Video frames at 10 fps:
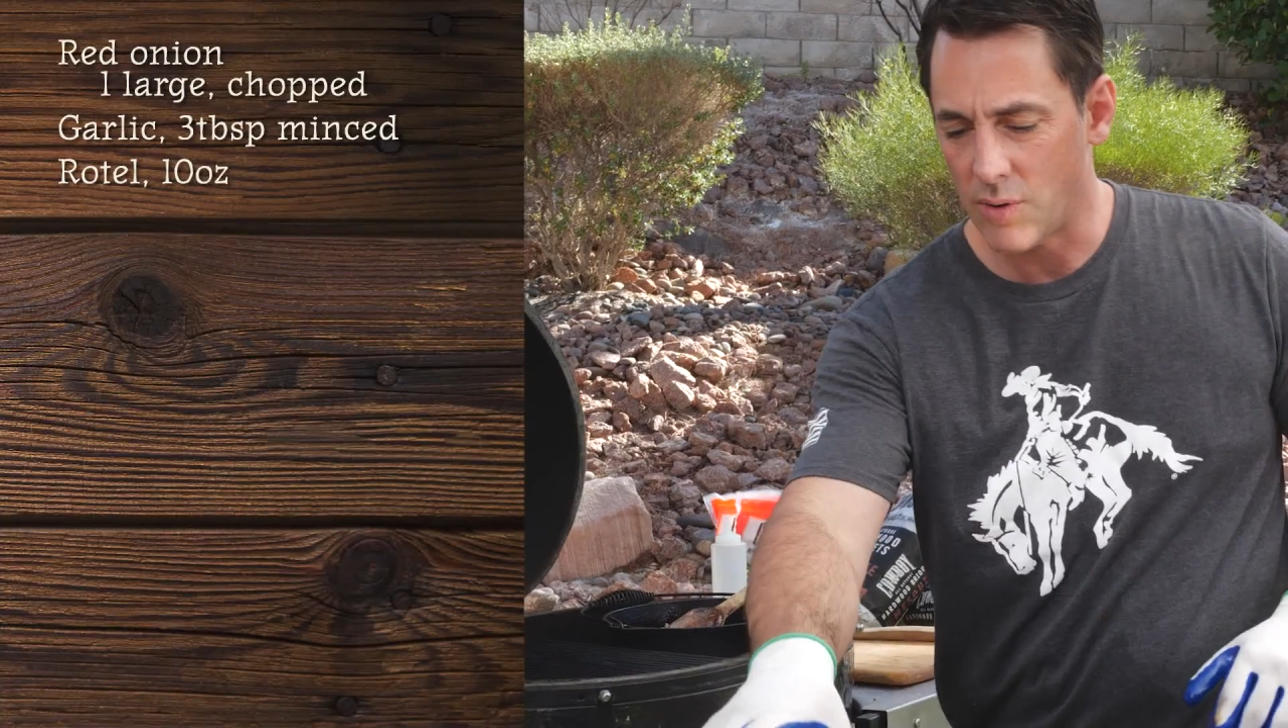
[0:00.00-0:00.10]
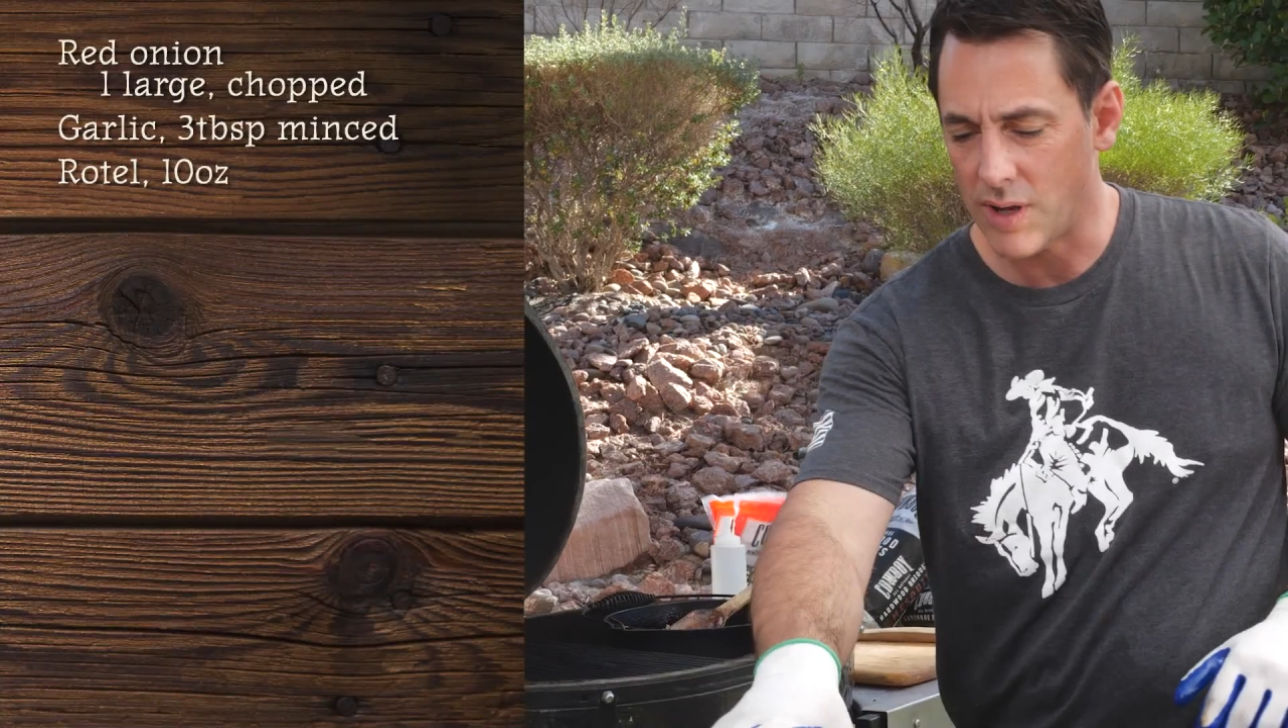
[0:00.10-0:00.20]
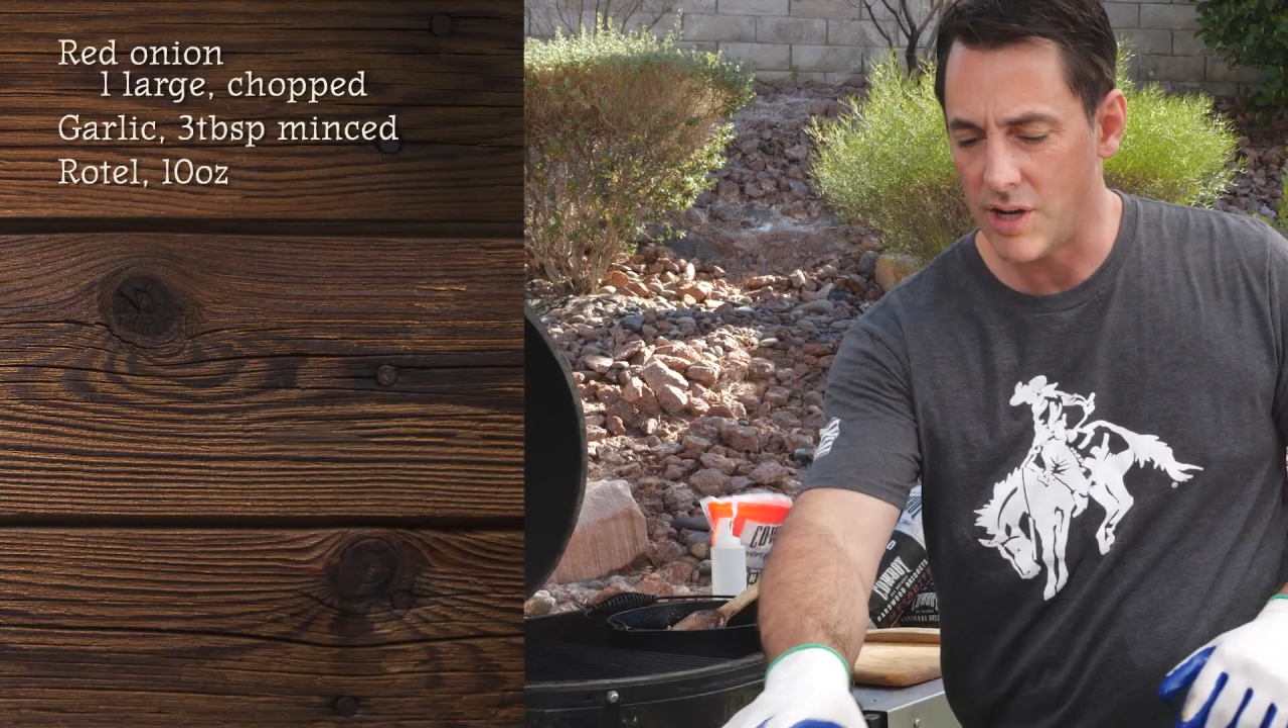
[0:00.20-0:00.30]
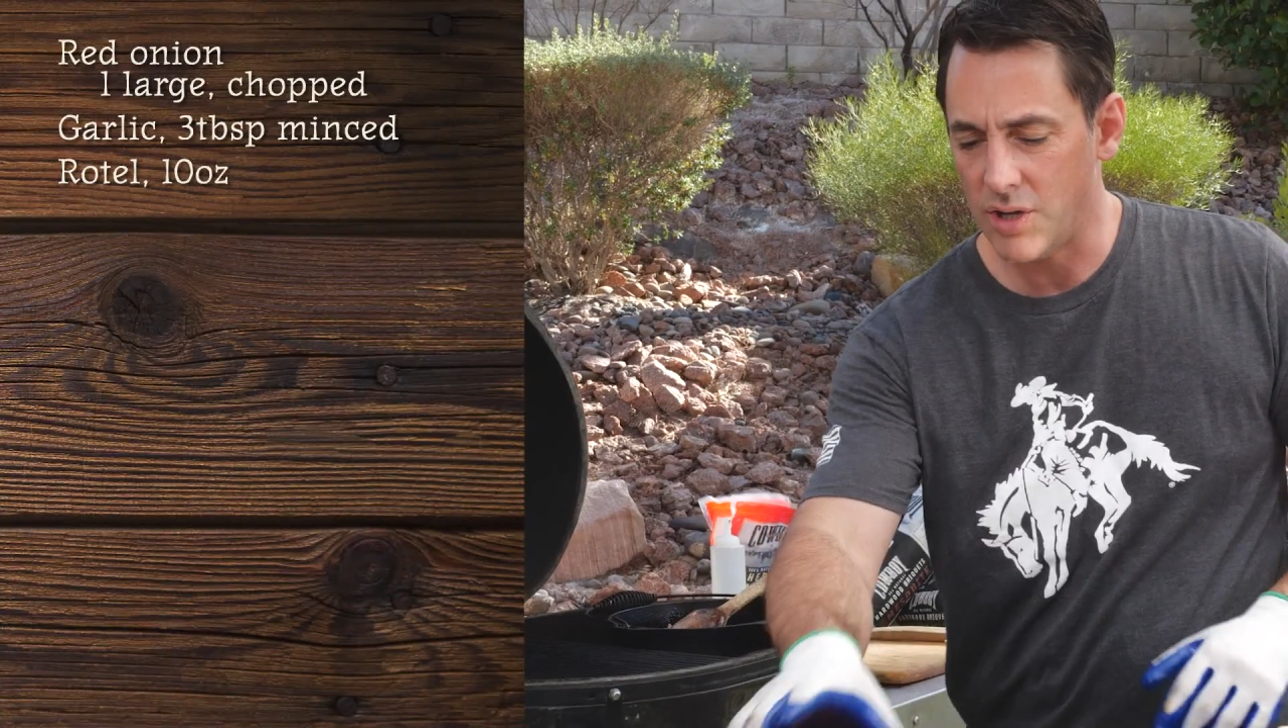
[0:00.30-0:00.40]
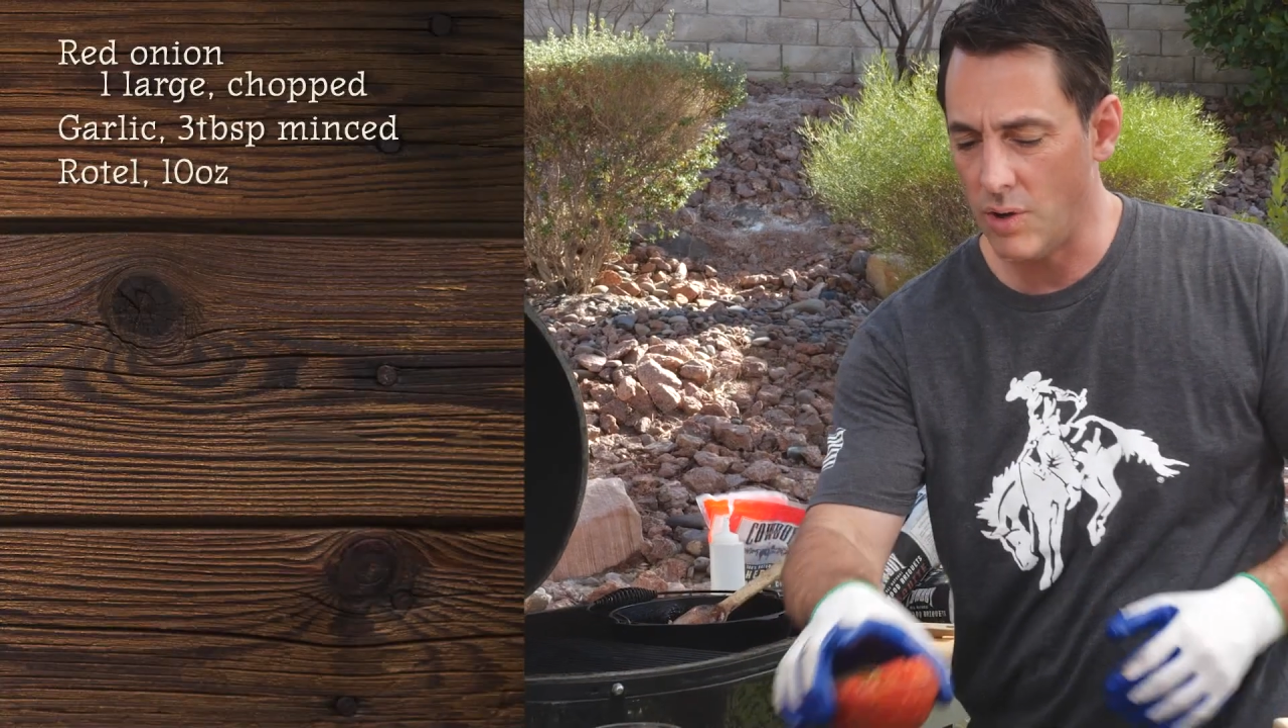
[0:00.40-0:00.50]
we're
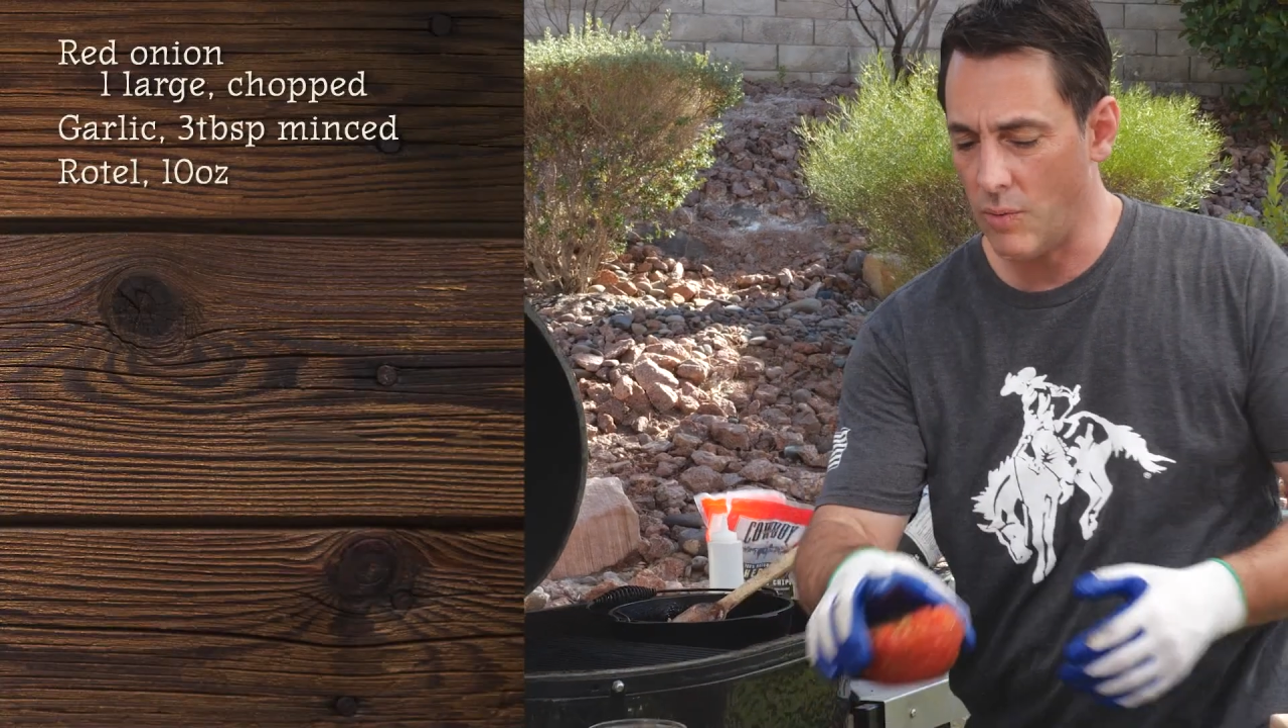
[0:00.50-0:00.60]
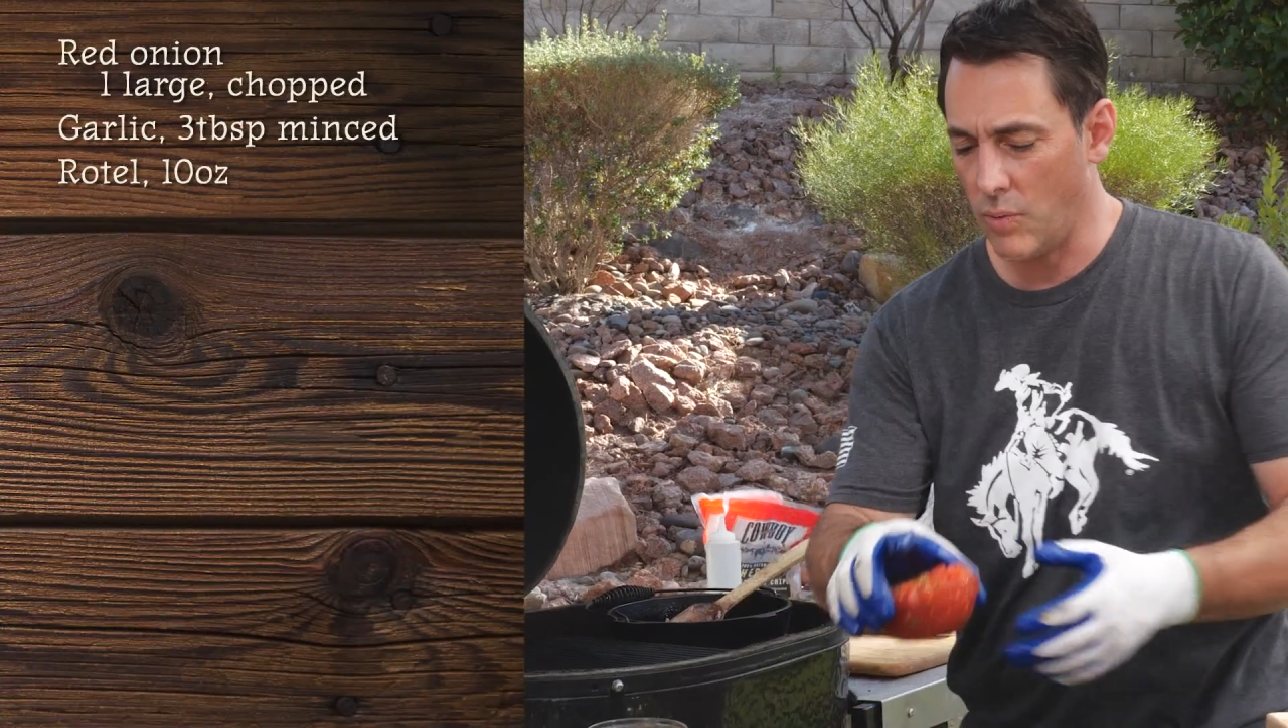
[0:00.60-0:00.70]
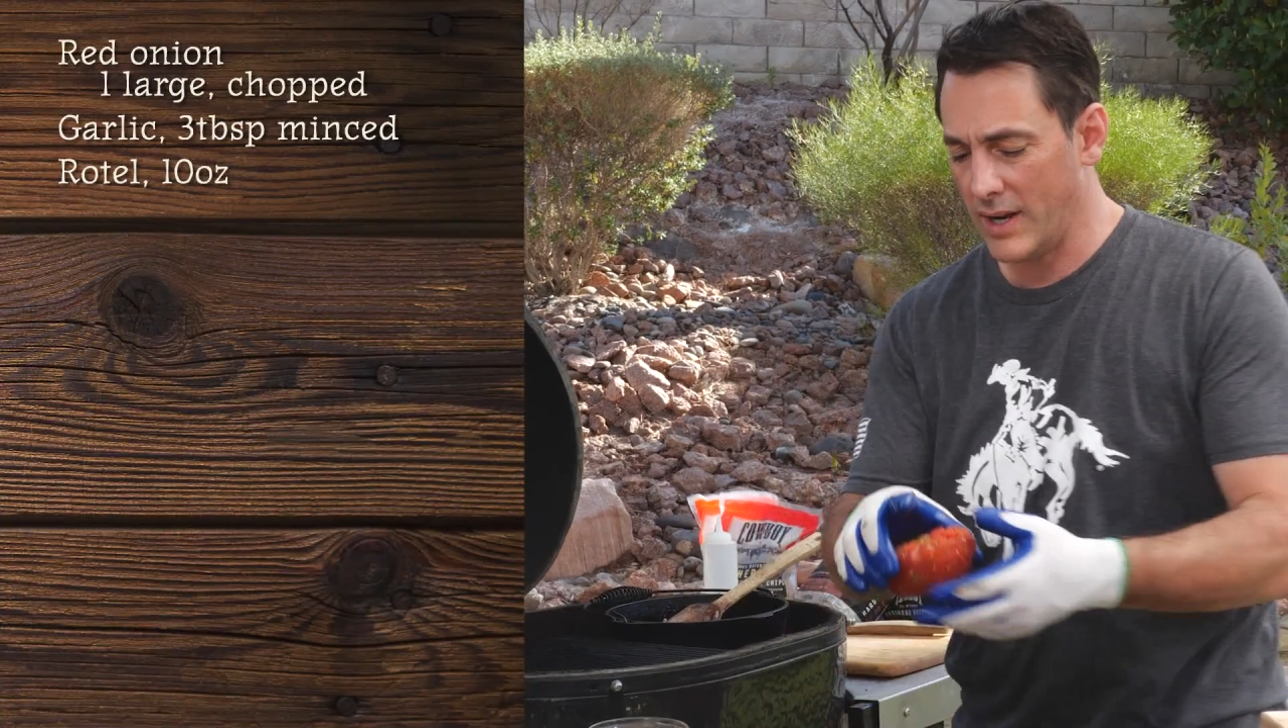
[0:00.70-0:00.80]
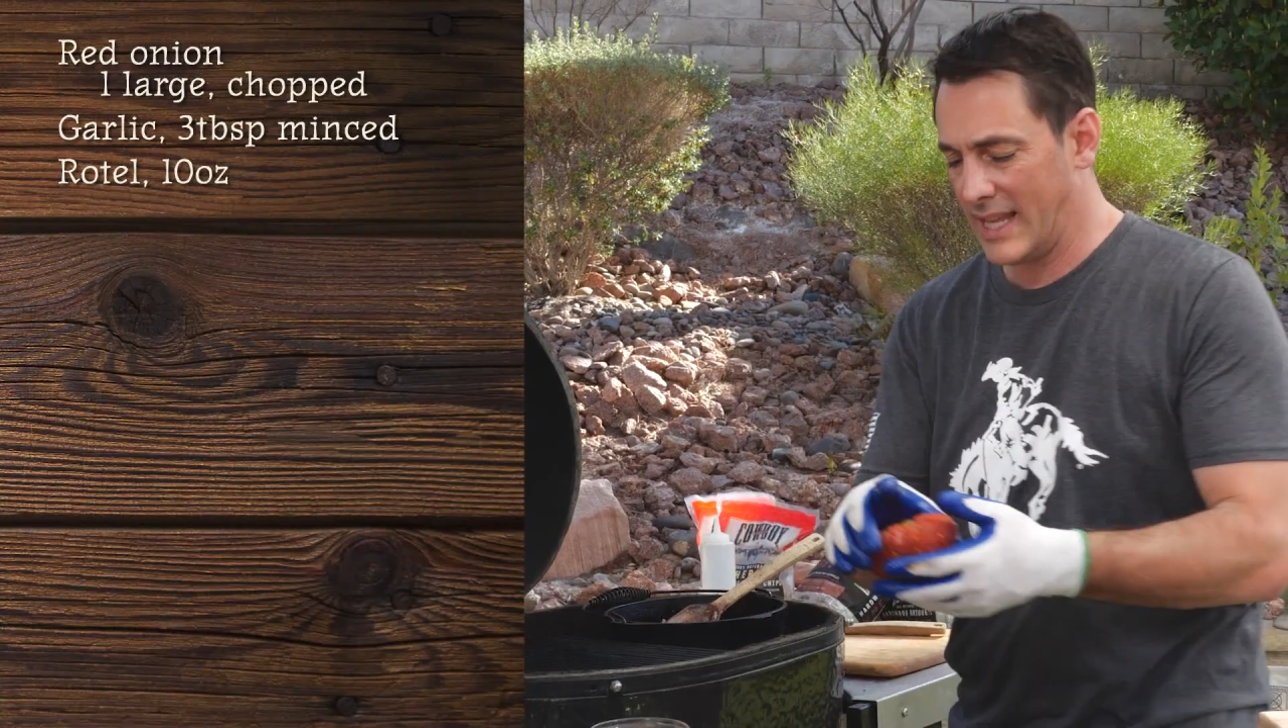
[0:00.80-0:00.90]
gonna do 1